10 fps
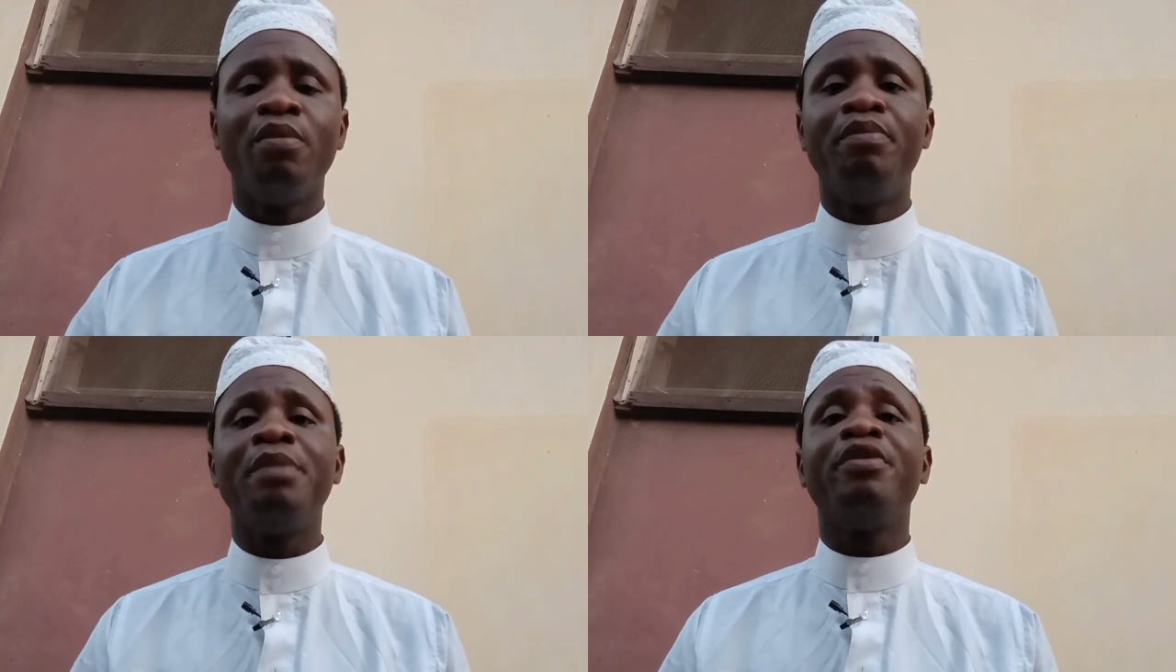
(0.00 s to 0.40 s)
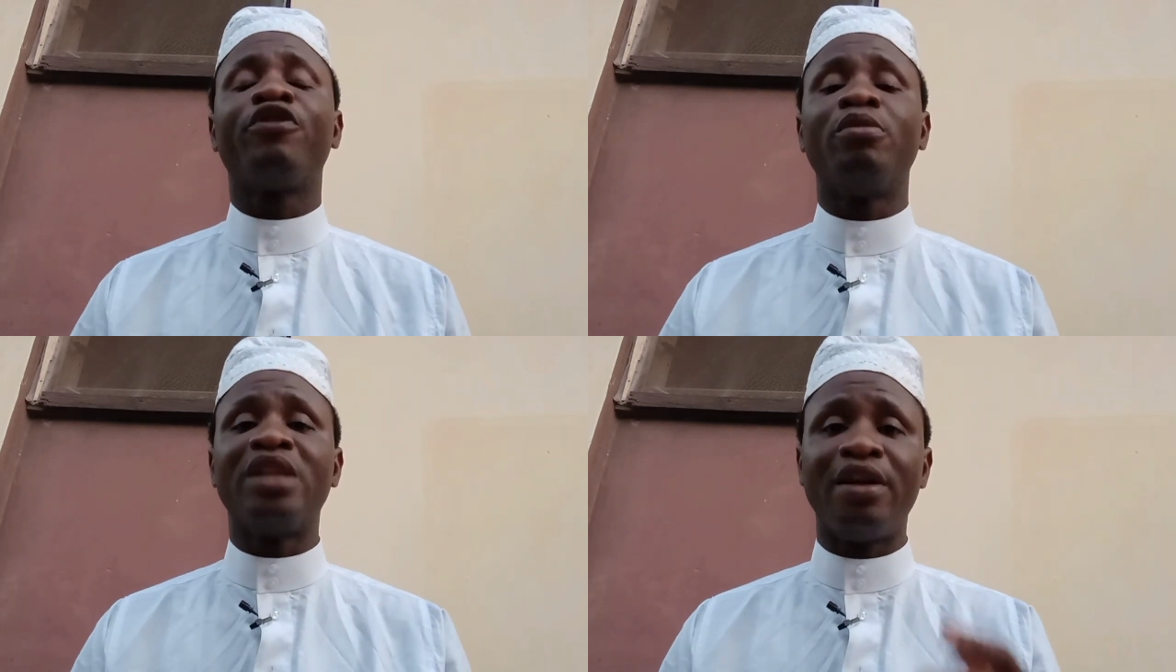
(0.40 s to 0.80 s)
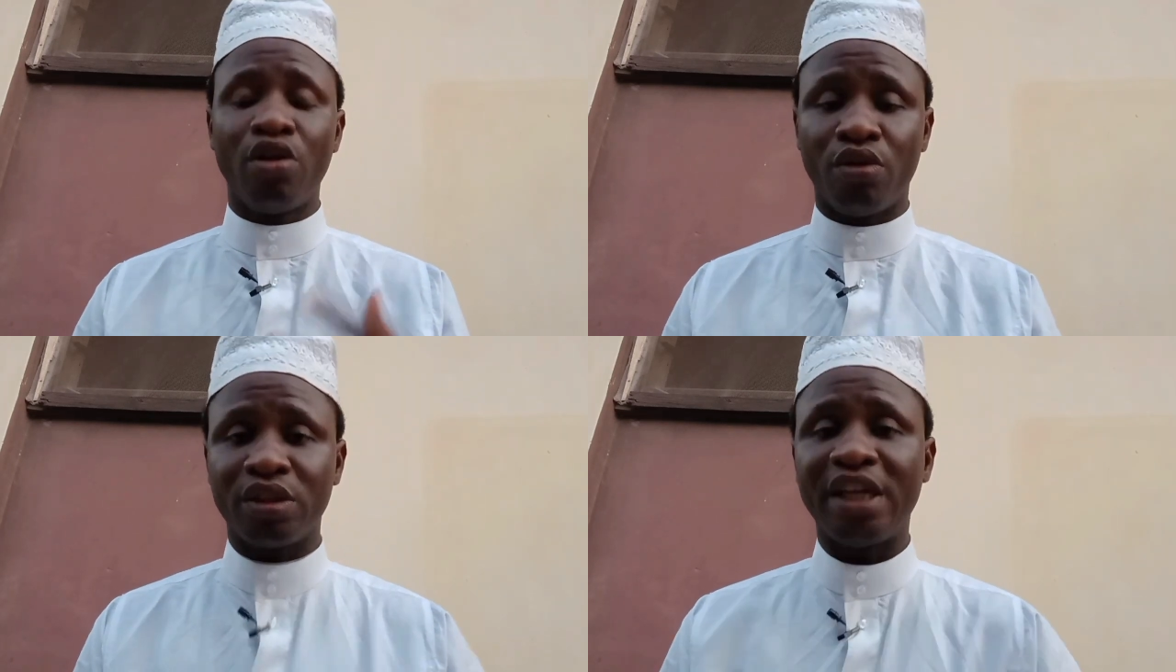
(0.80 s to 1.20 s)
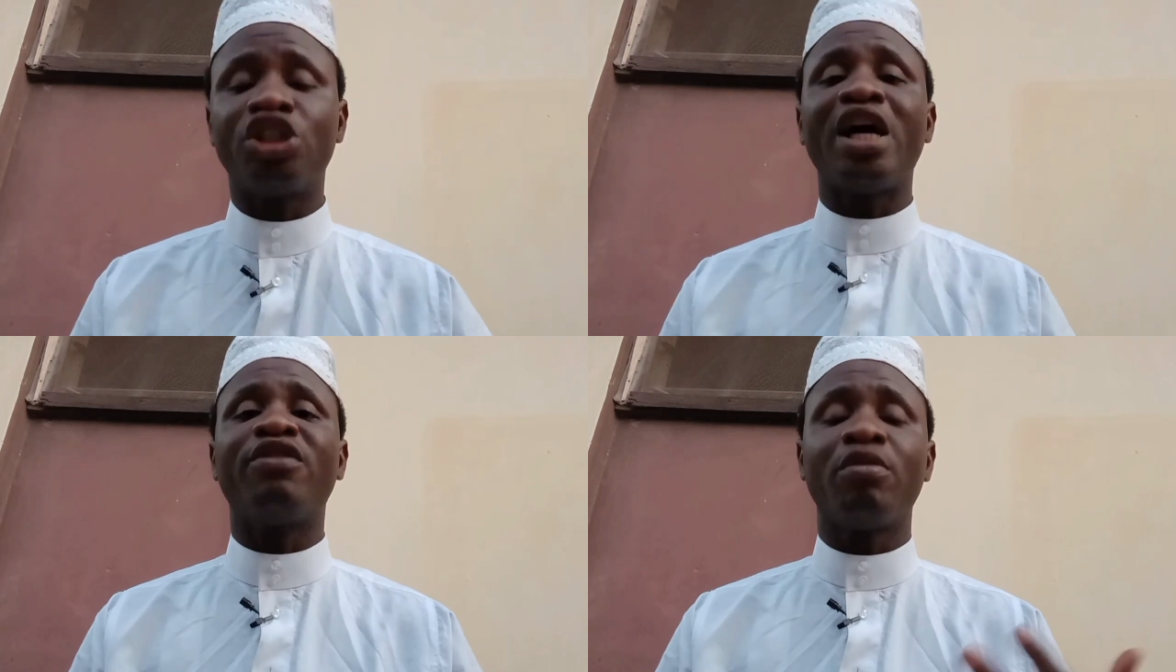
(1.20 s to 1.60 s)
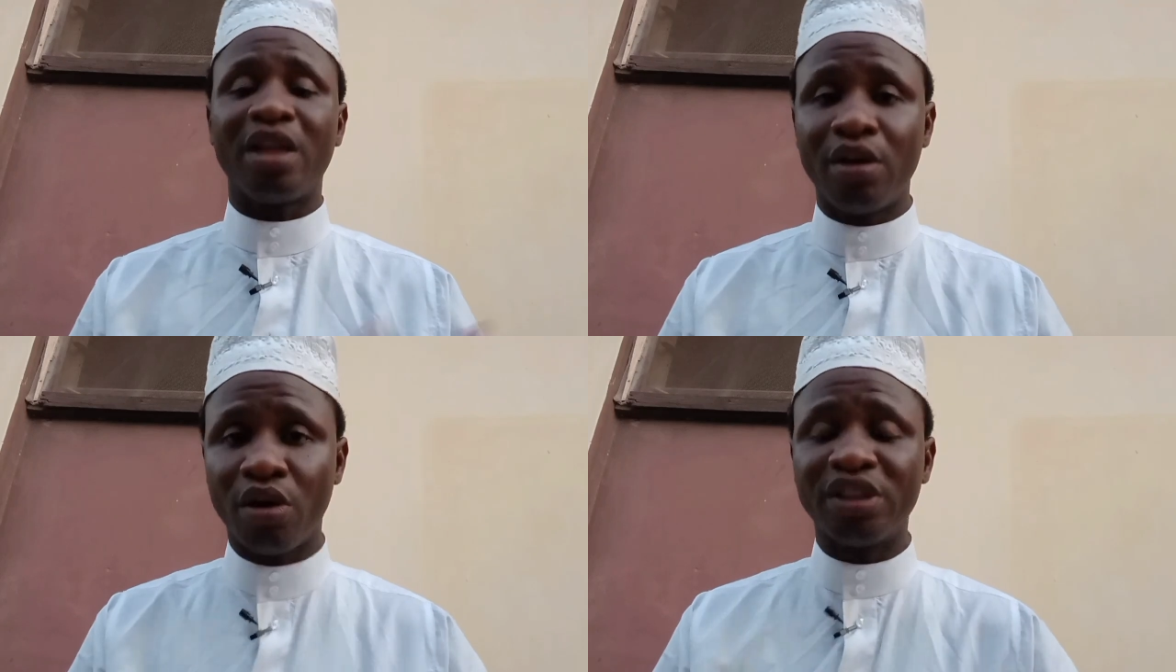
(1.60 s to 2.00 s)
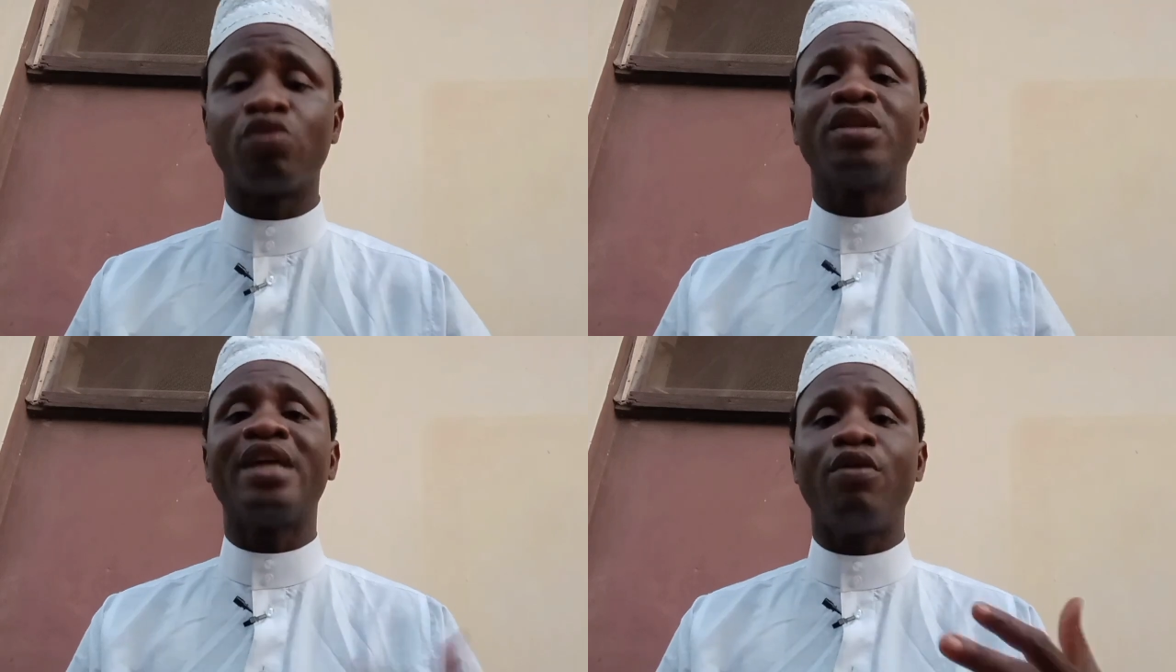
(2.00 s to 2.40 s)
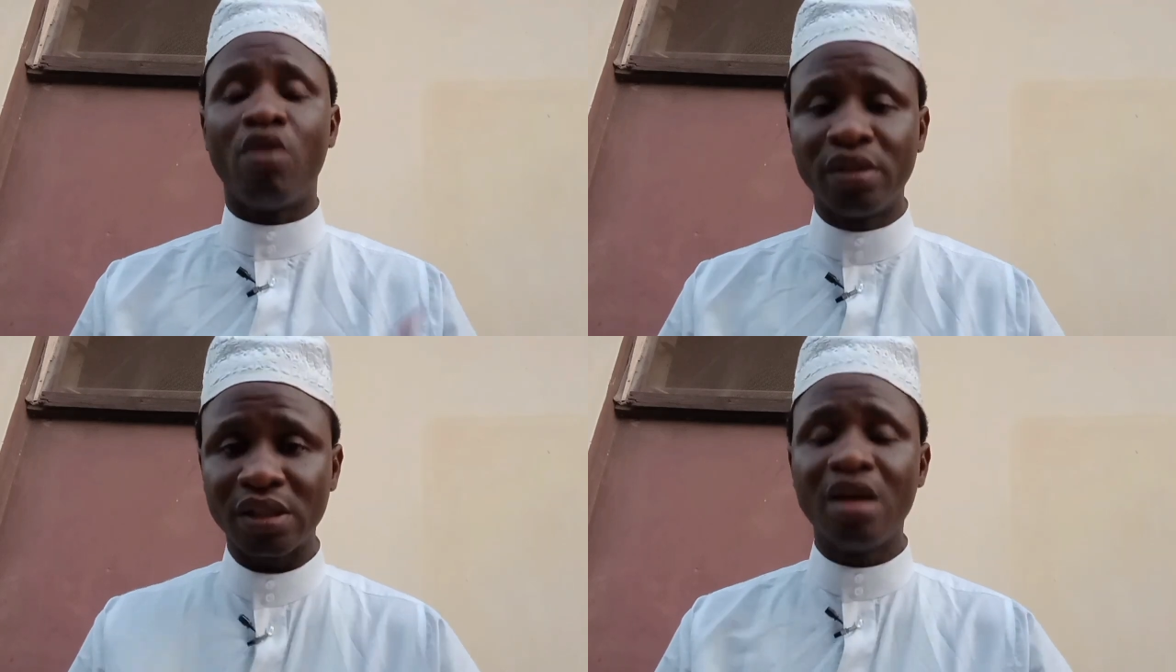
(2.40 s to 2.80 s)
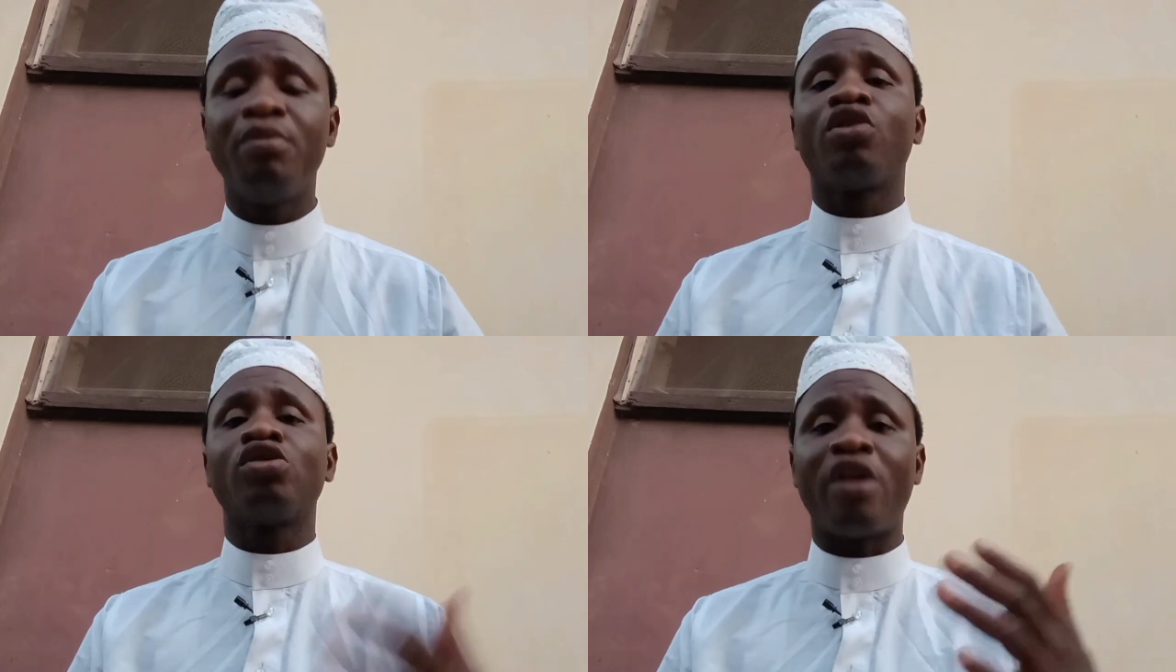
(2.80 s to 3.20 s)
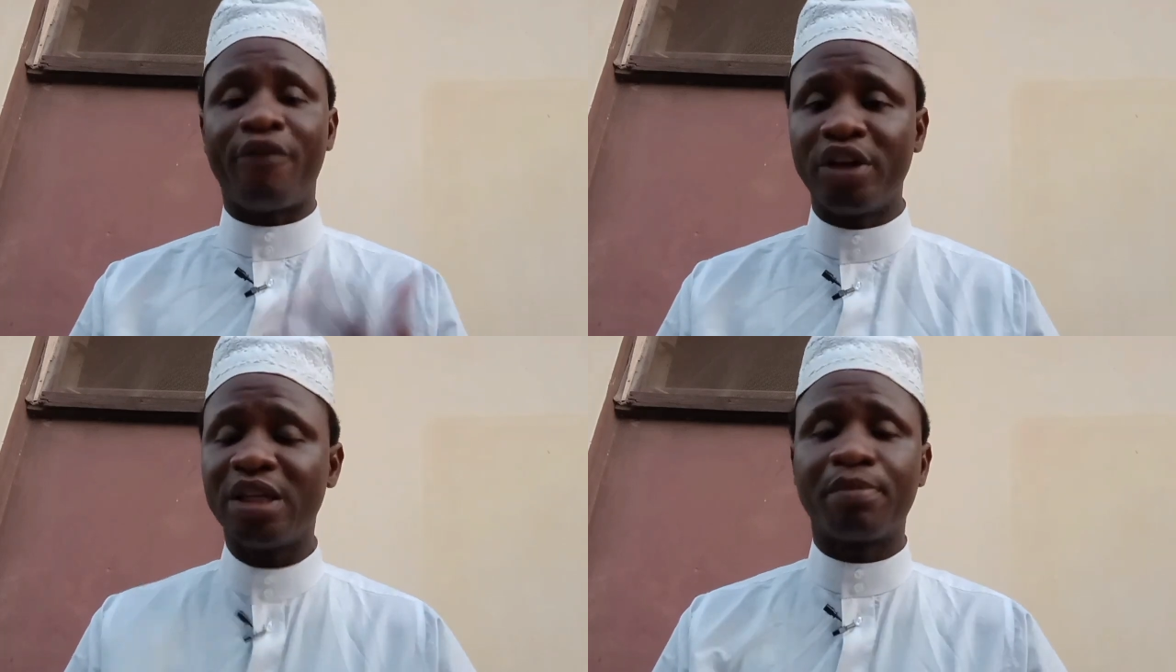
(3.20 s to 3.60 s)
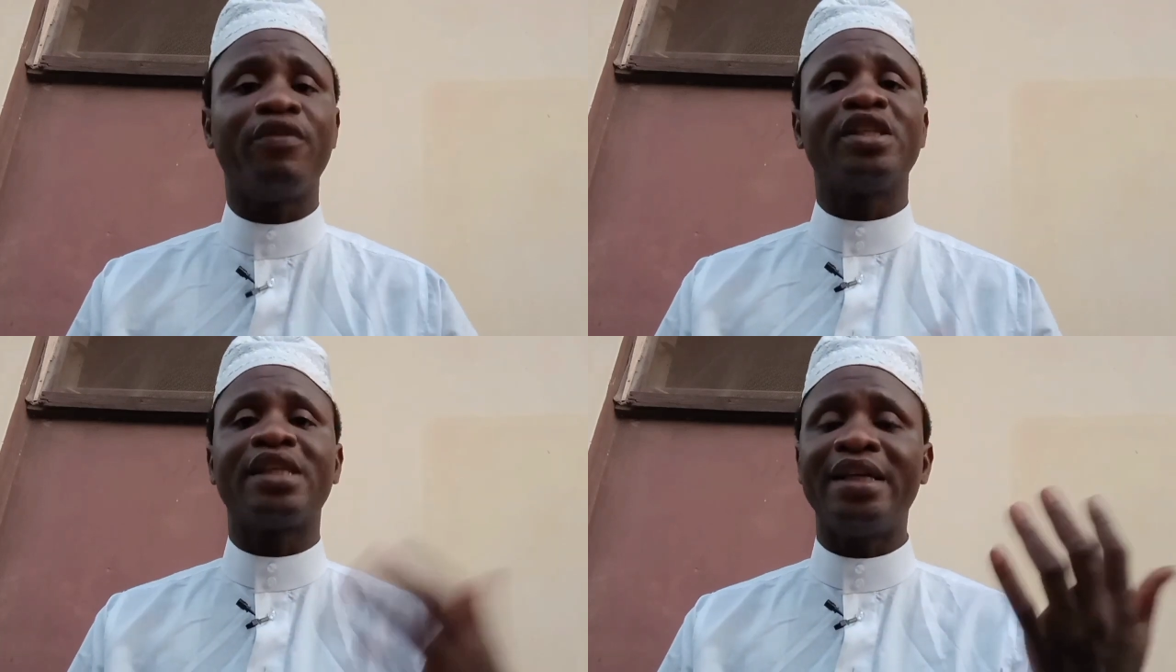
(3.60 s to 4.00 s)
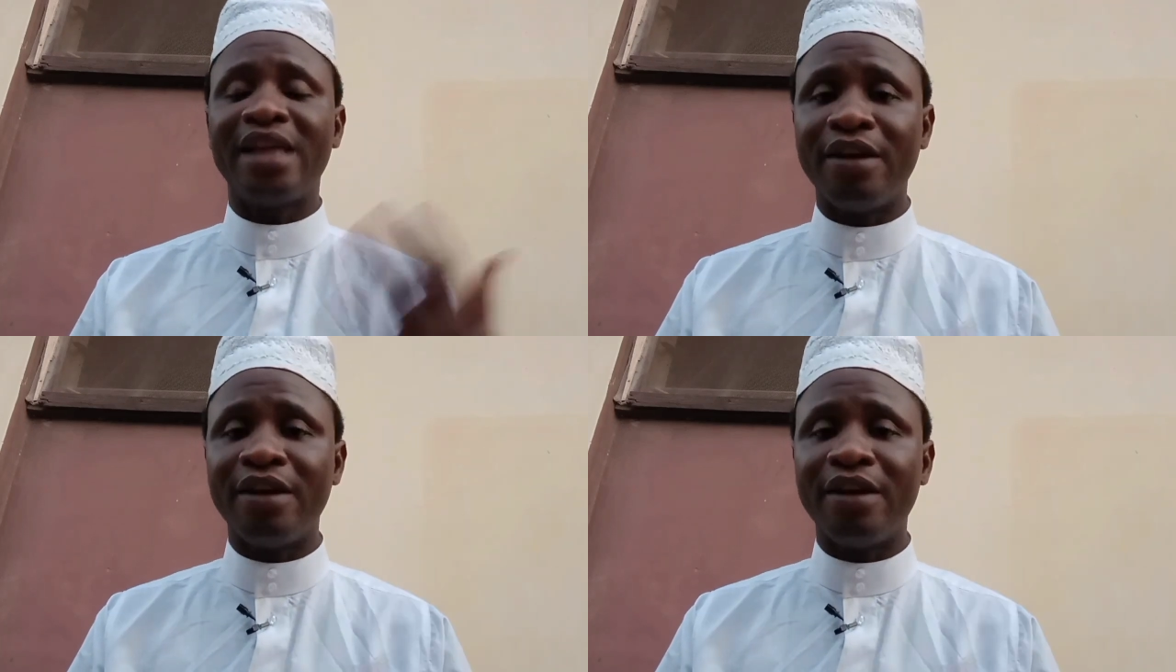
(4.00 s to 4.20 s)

Baby from the Lord, a child from the Lord is what I want because you have already prophesied.